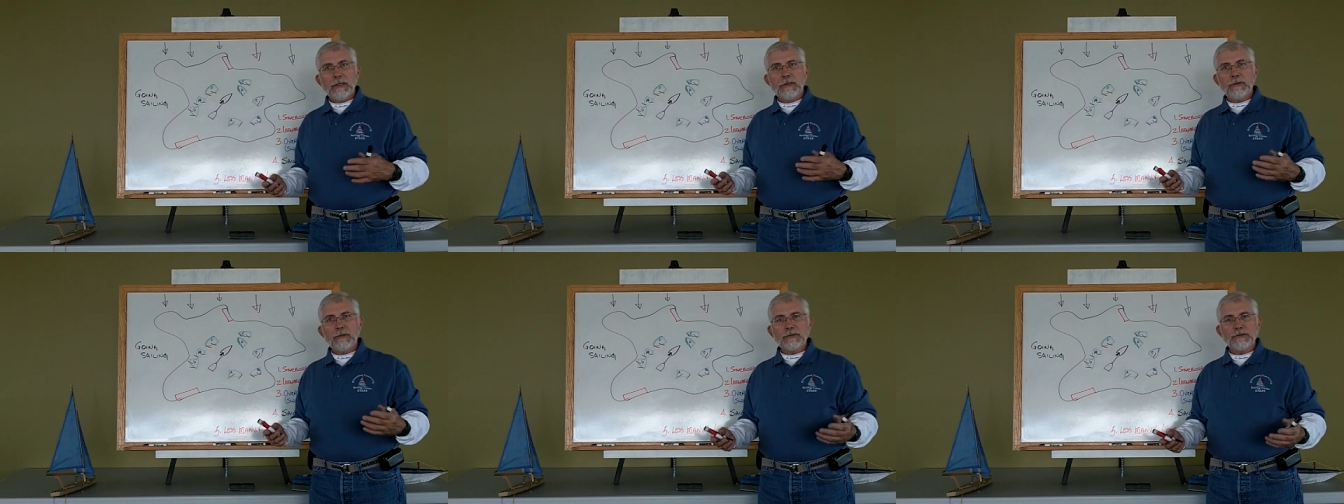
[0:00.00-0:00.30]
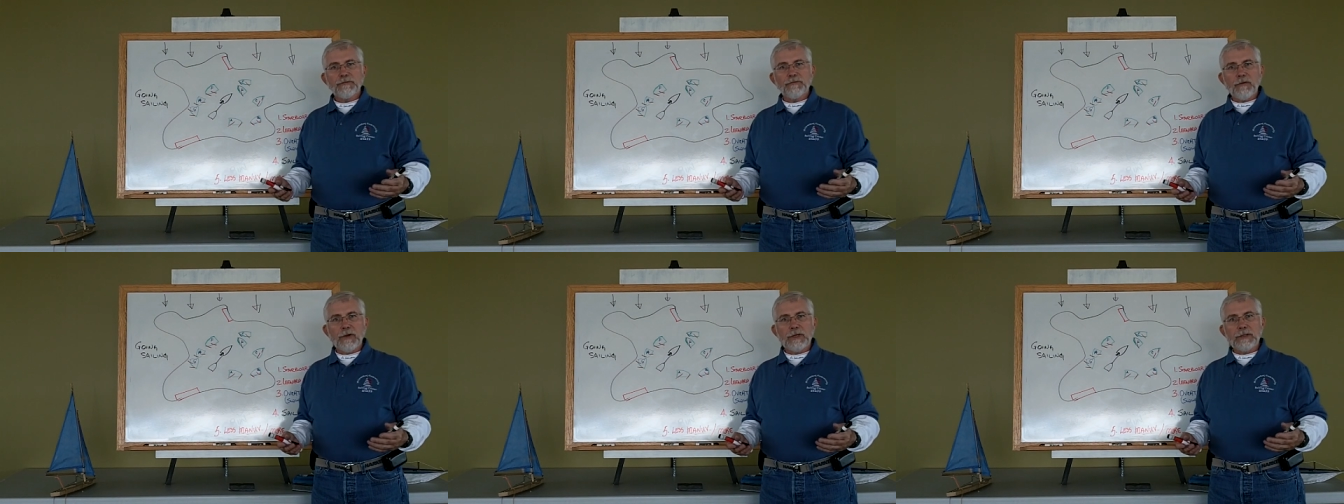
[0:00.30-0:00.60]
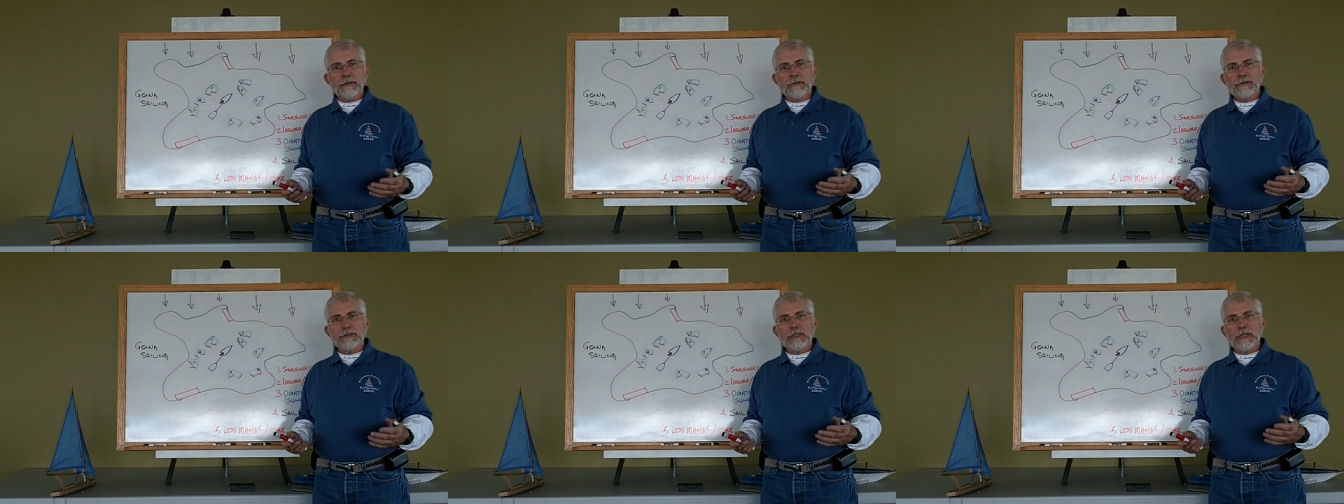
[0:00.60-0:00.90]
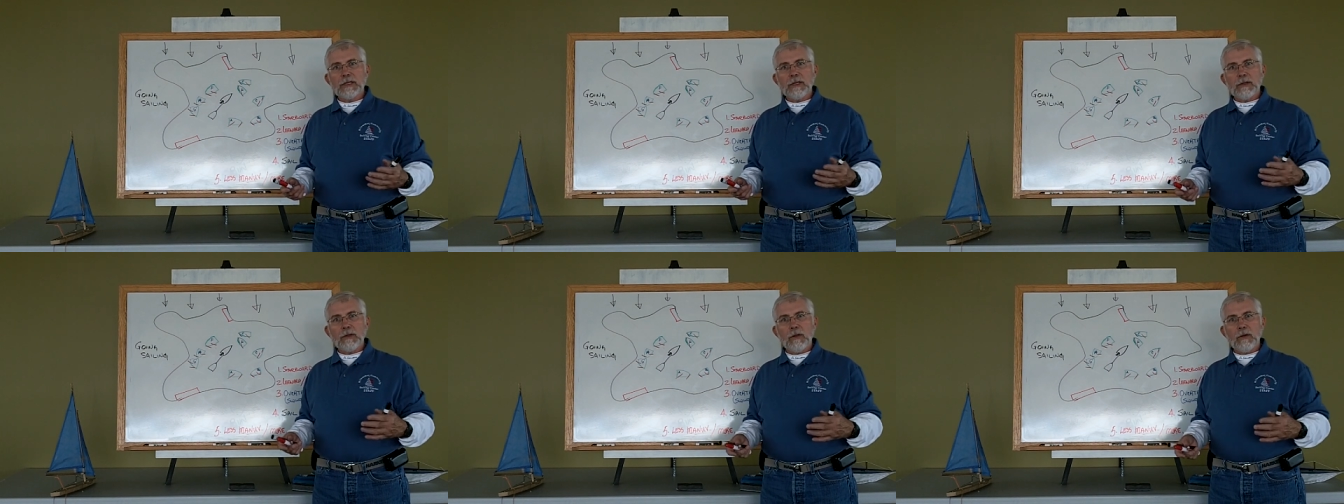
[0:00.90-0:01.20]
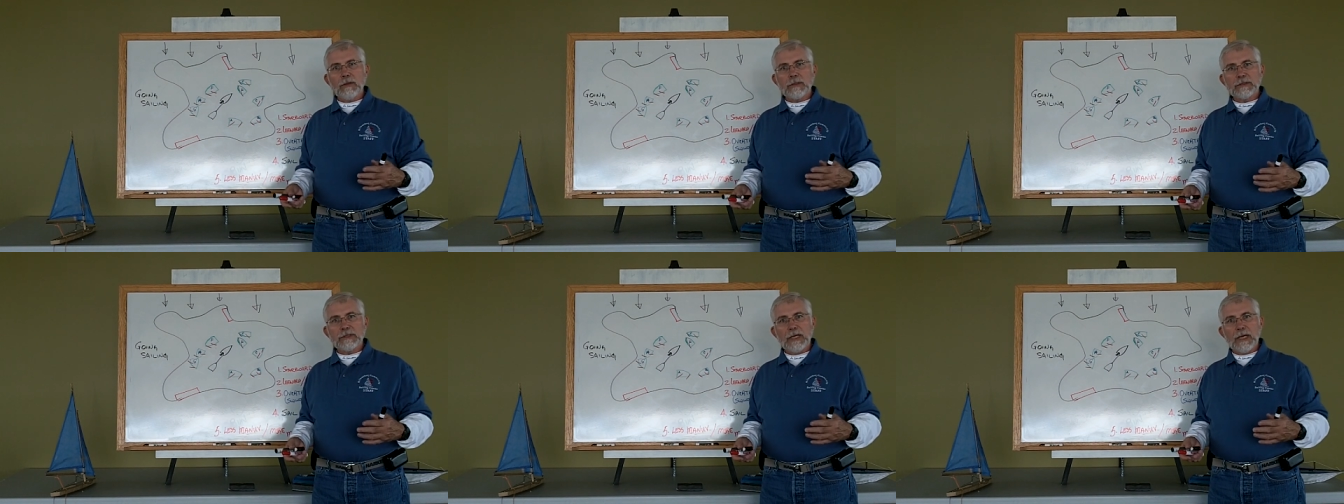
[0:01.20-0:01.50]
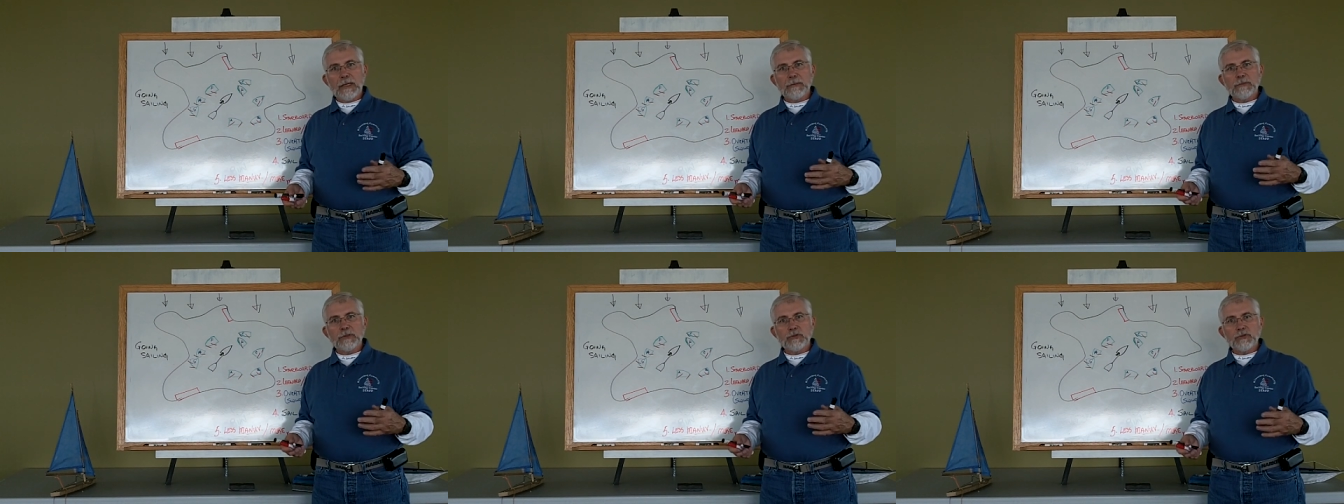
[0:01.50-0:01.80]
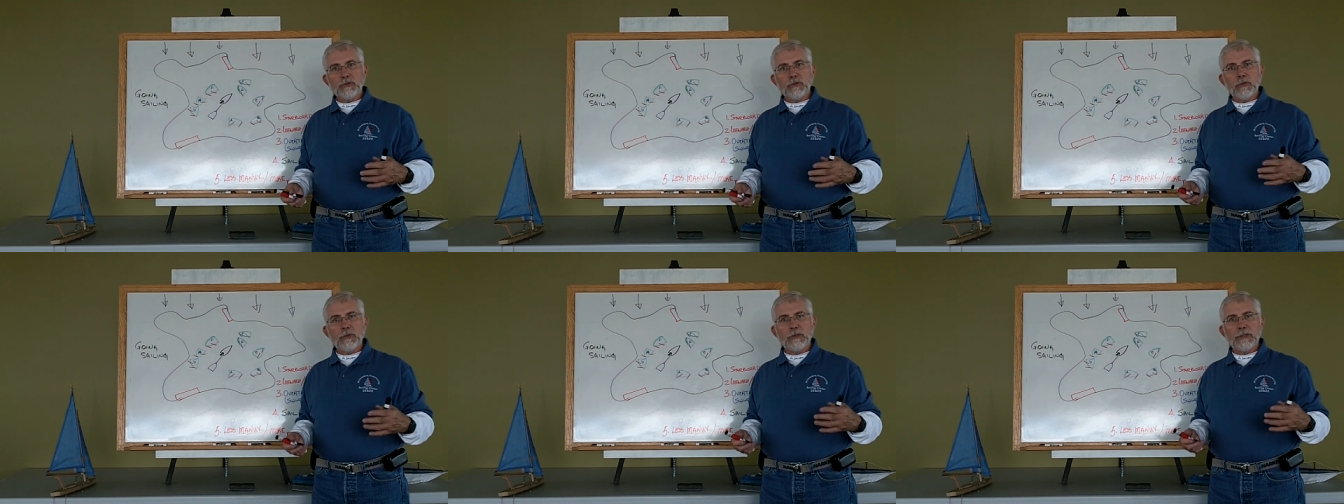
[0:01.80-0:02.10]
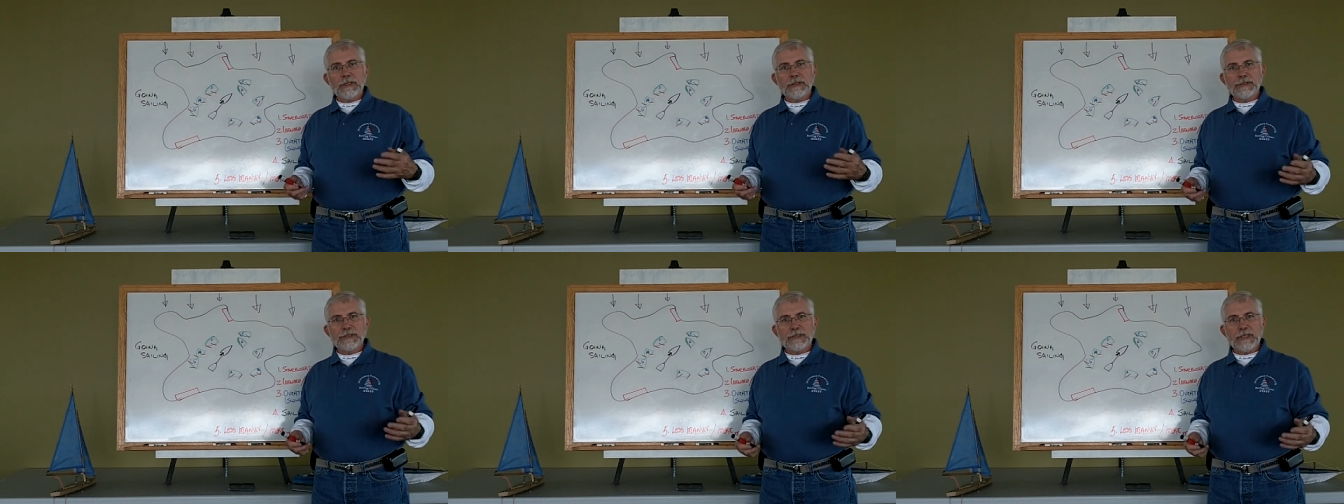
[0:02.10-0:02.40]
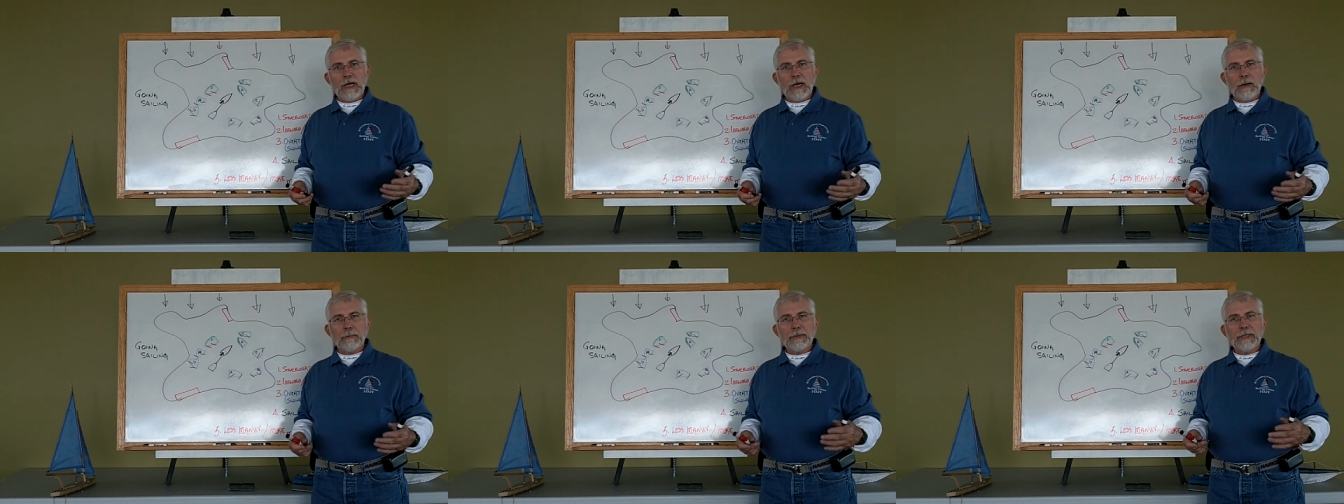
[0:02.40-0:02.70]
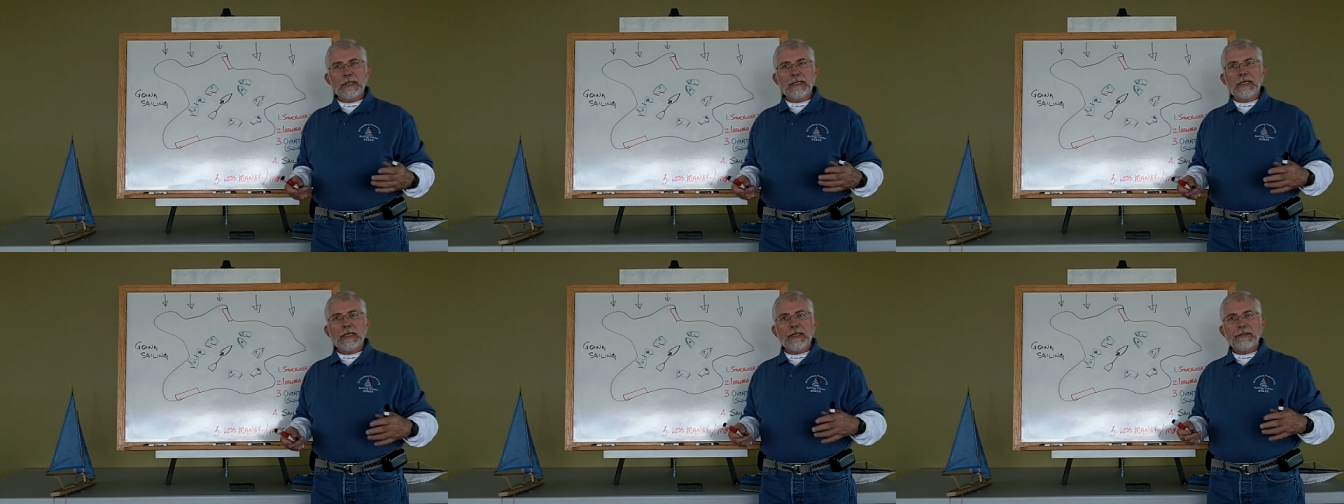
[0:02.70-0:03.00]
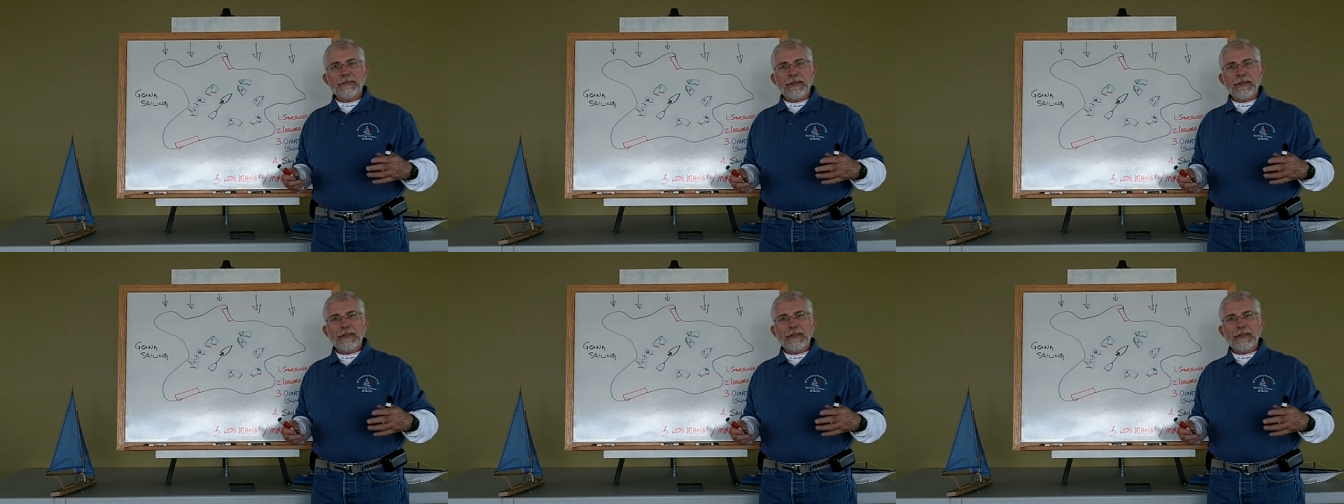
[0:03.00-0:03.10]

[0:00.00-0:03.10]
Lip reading: those freighters take a long time to turn and stop.